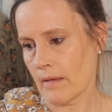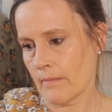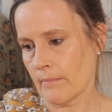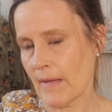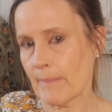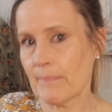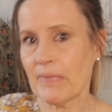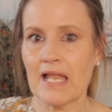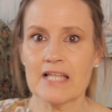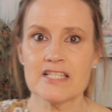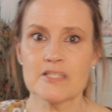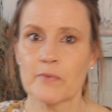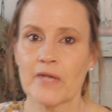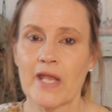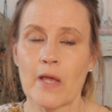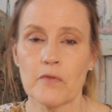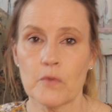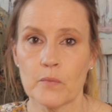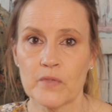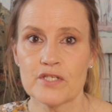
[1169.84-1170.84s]
my plans went
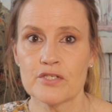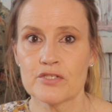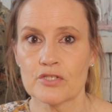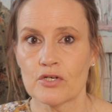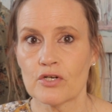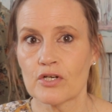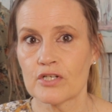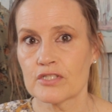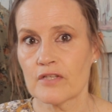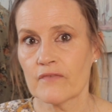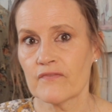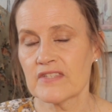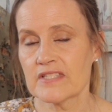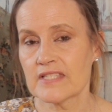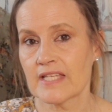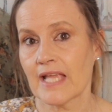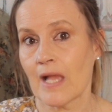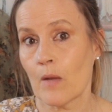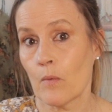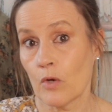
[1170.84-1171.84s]
out the window, because
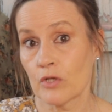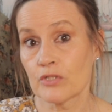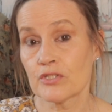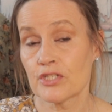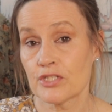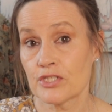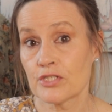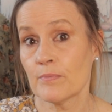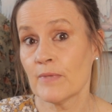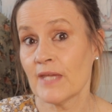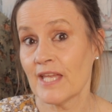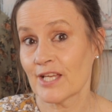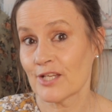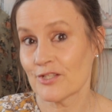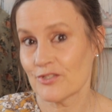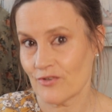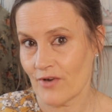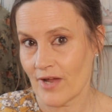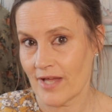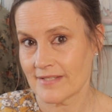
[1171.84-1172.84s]
obviously I wanted to make
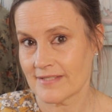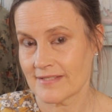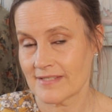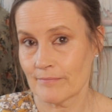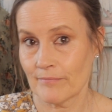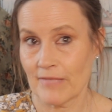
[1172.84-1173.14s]
a dress.